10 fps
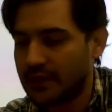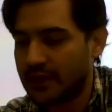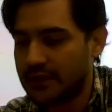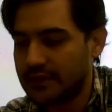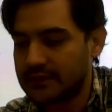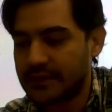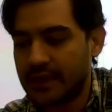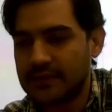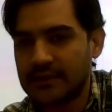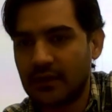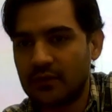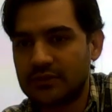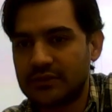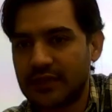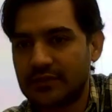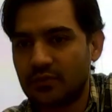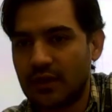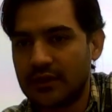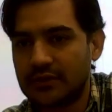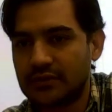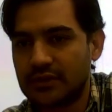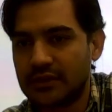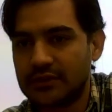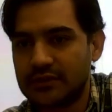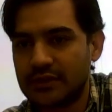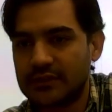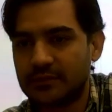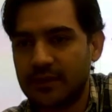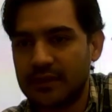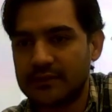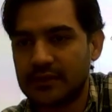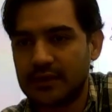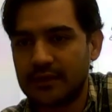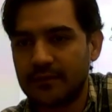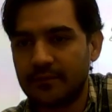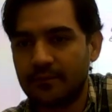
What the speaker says: In this case, our stress 1 is 36 psi.